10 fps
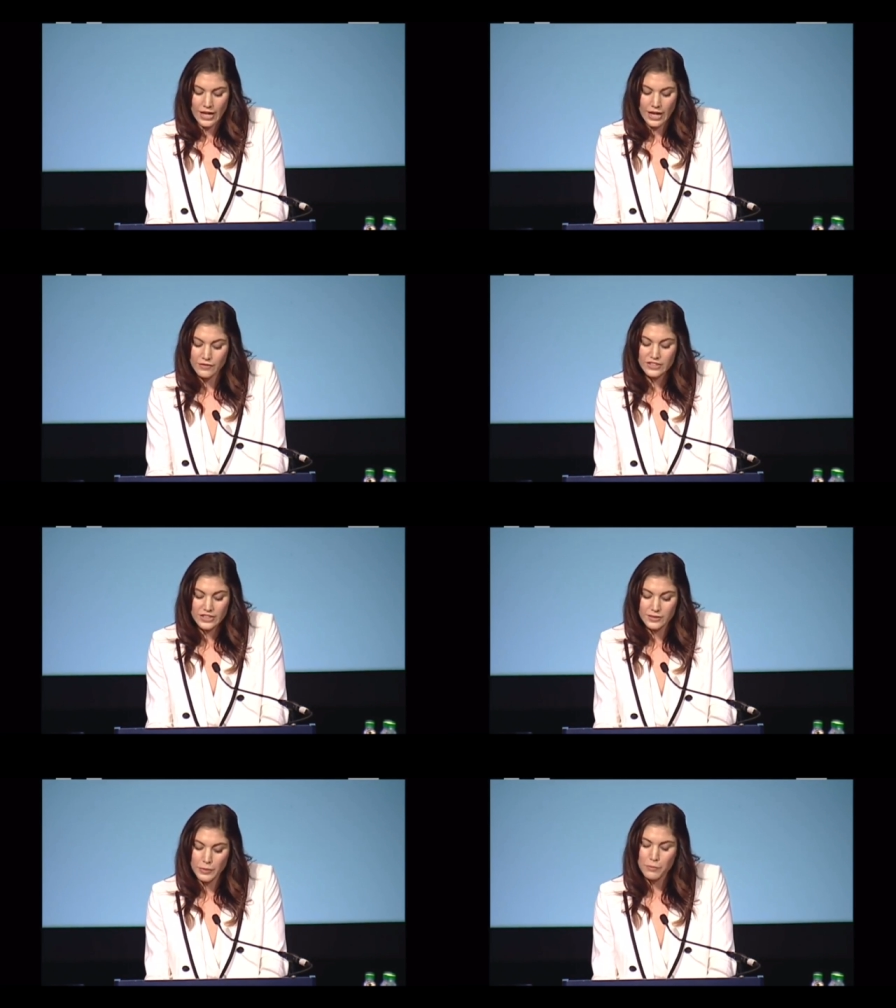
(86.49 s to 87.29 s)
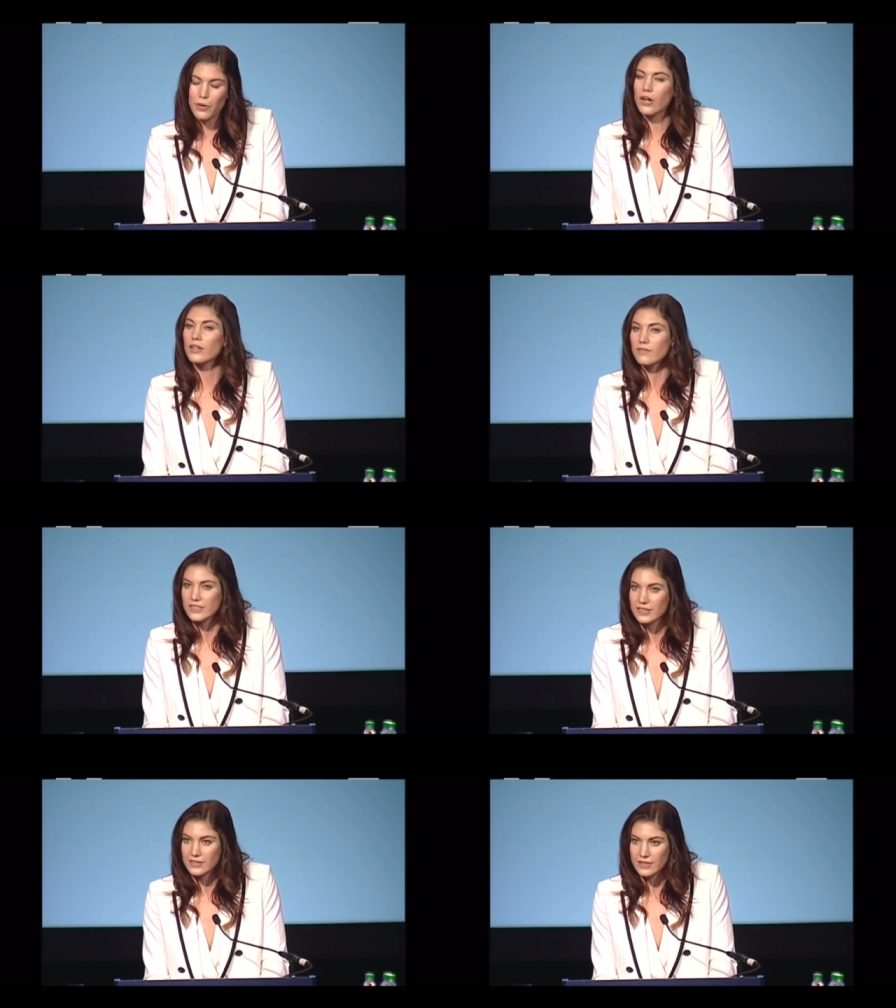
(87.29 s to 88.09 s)
haven't just been part of
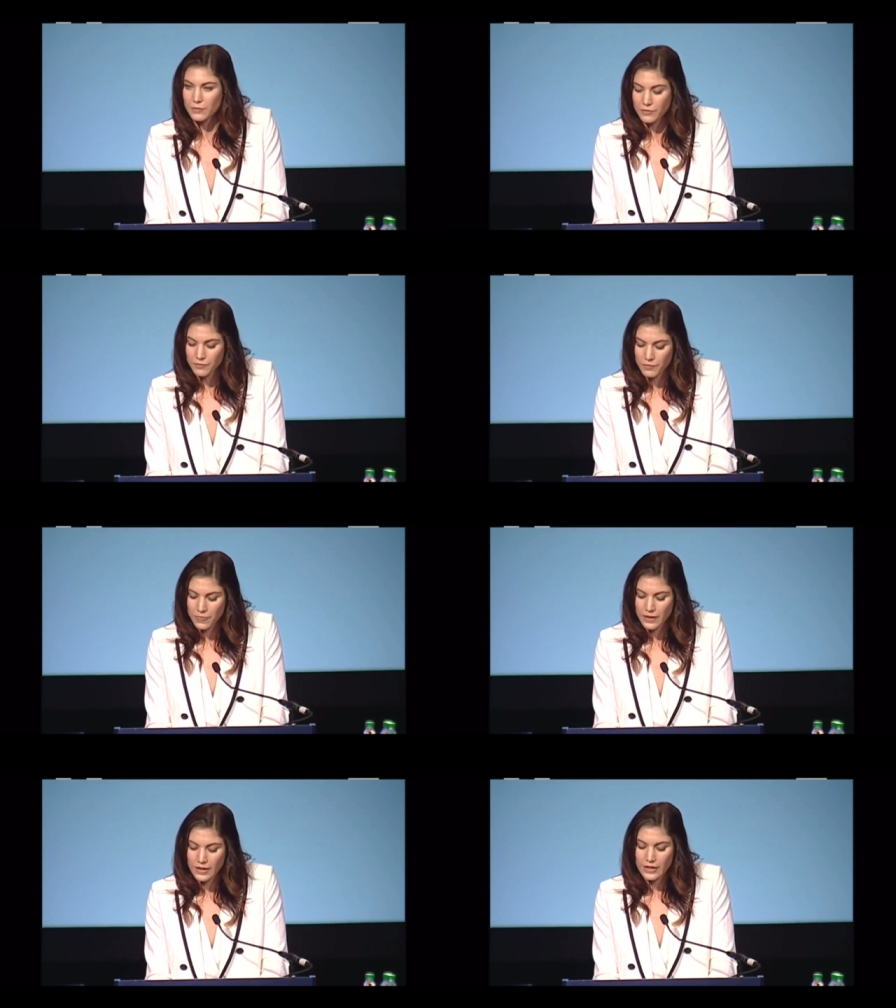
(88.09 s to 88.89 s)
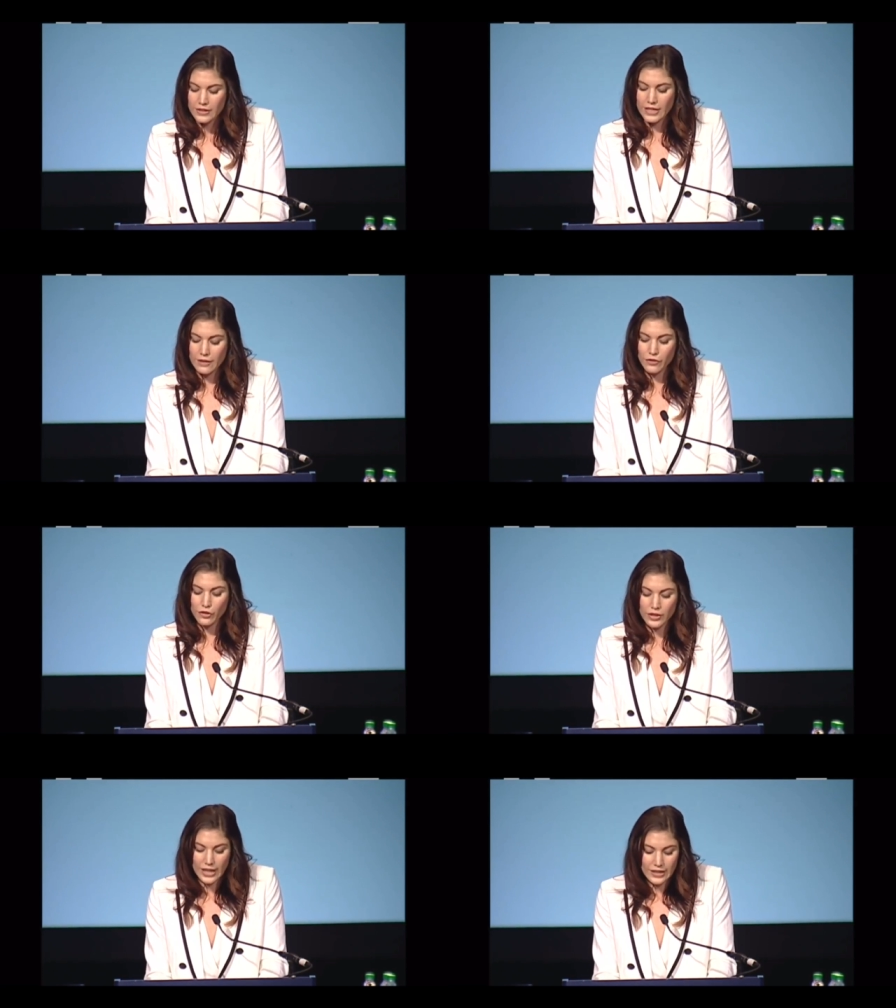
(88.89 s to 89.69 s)
the system, they have
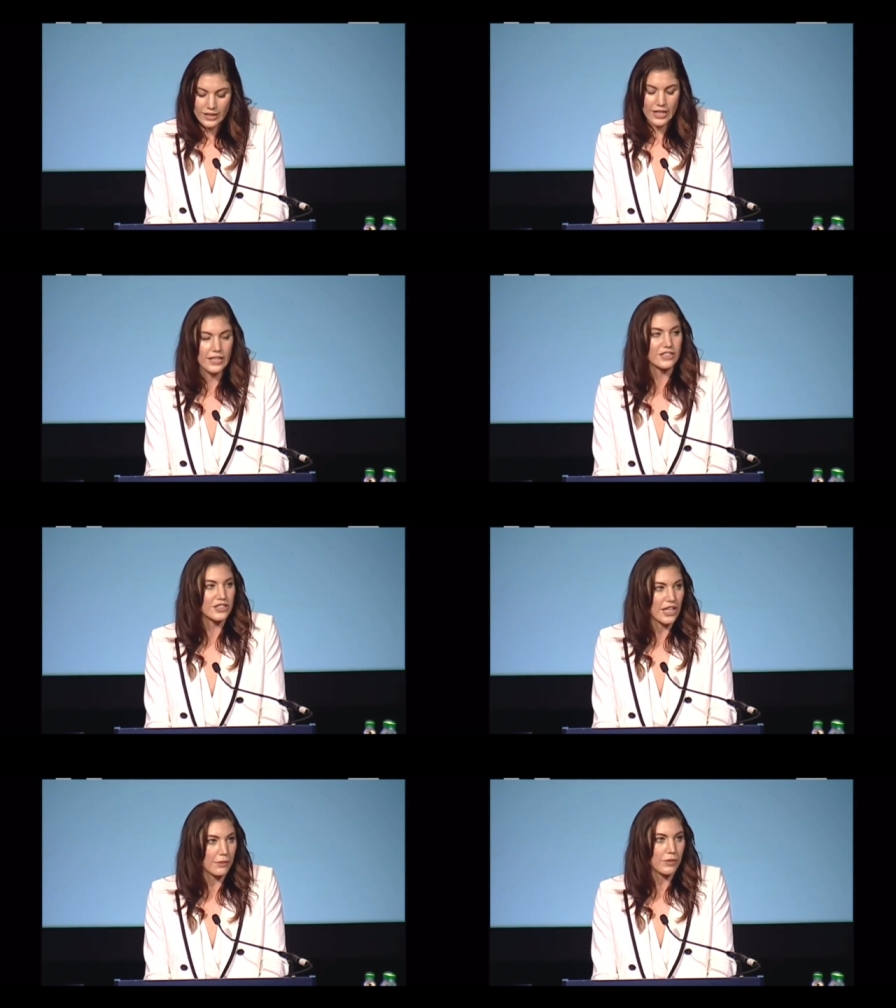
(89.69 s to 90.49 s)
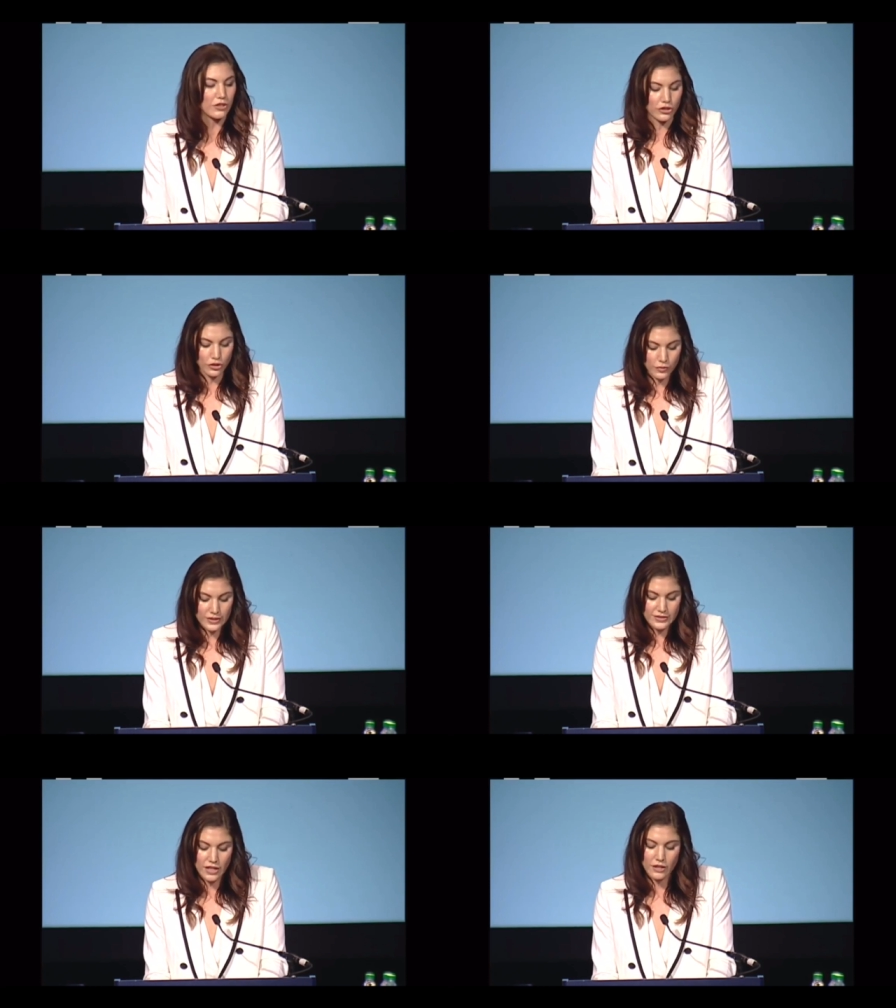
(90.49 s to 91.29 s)
created and shaped
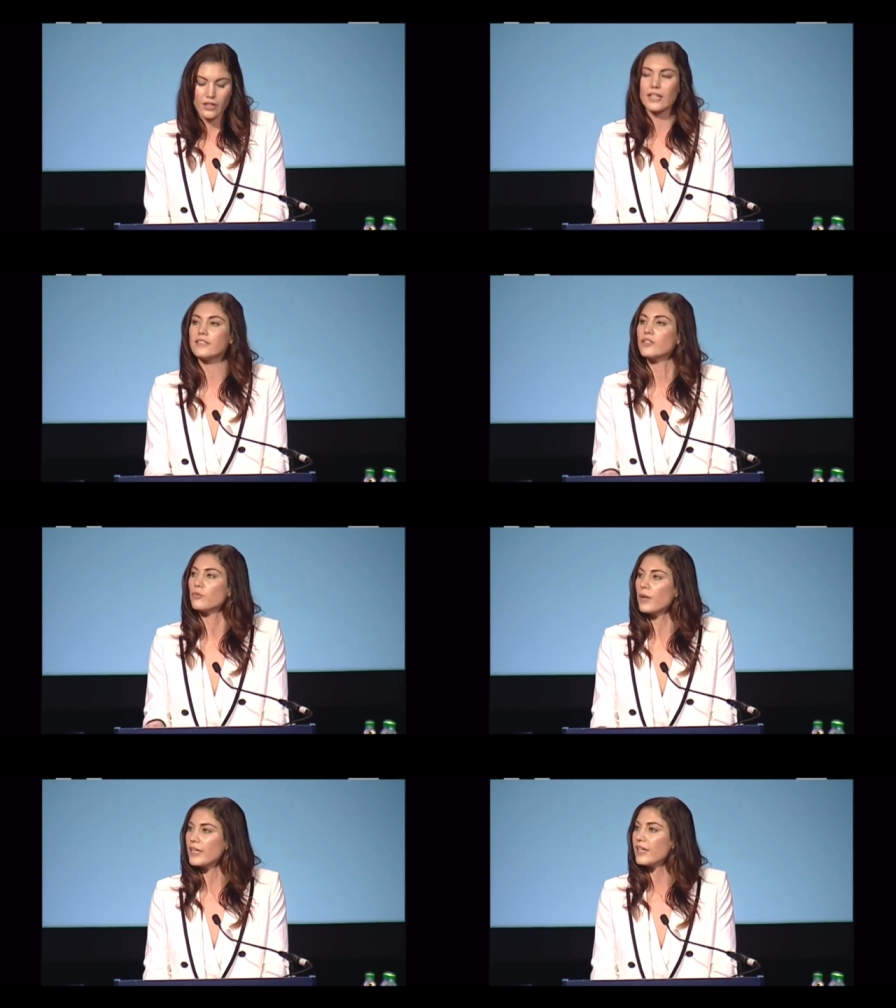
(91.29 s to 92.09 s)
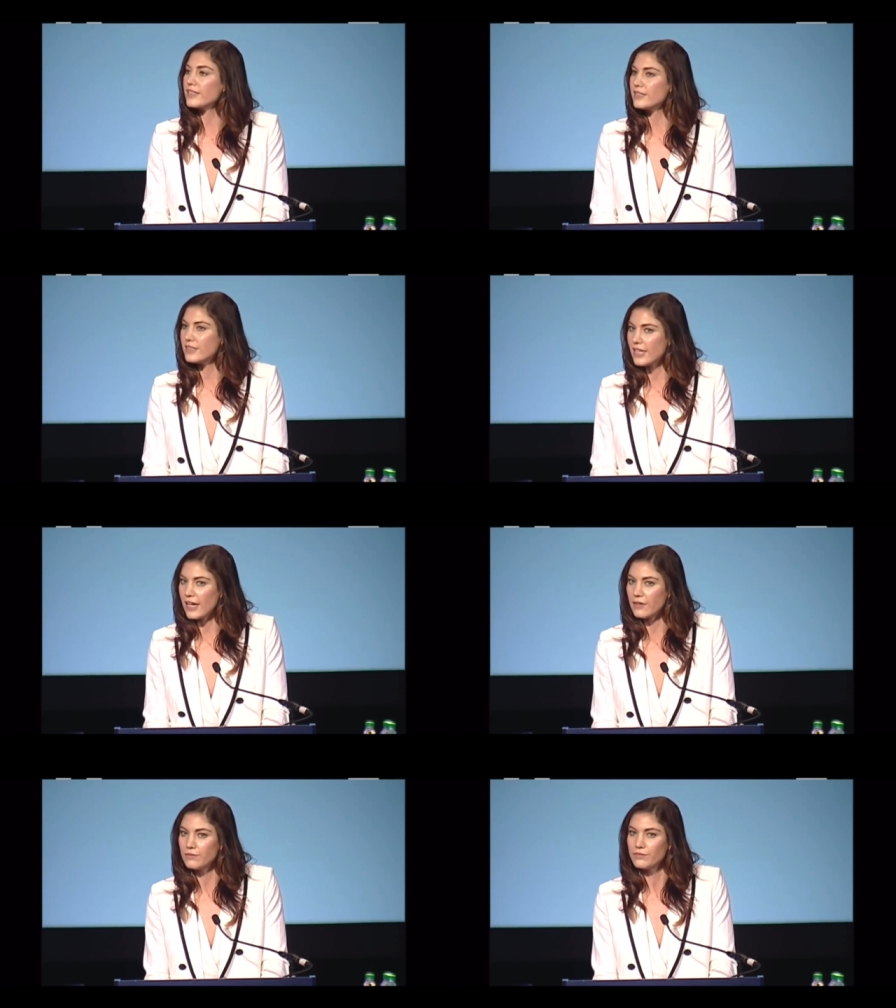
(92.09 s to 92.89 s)
US soccer into what it is
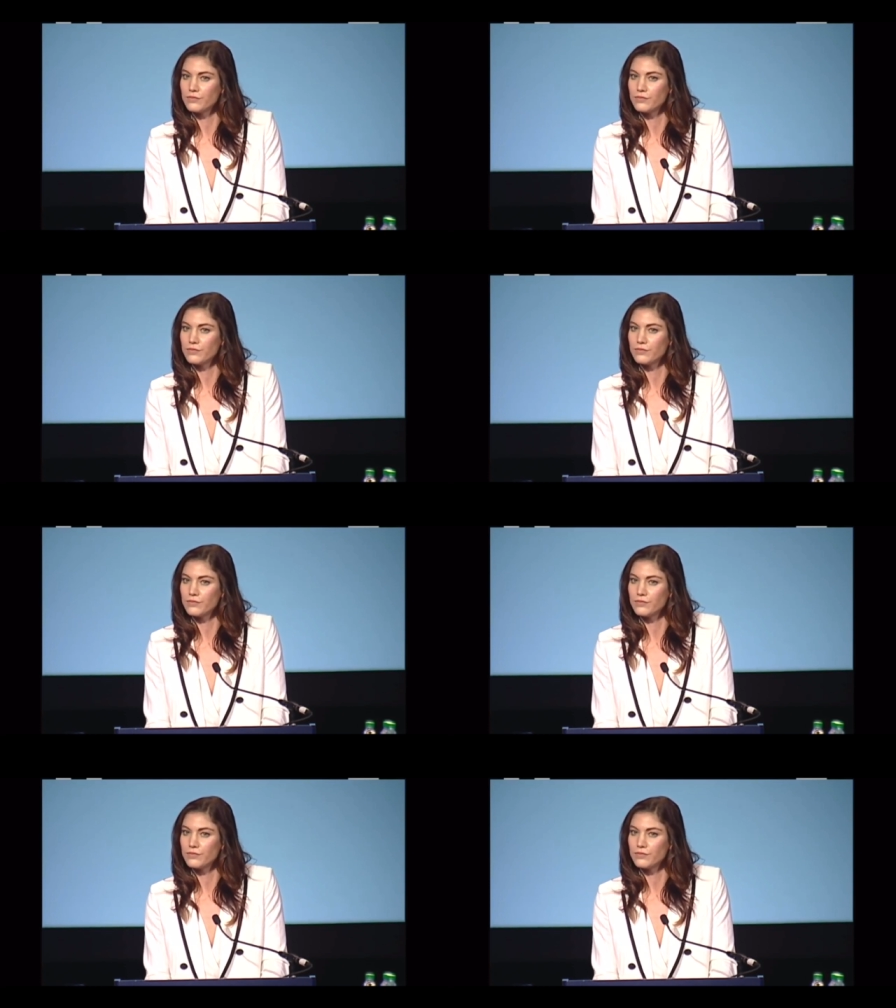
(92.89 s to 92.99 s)
today.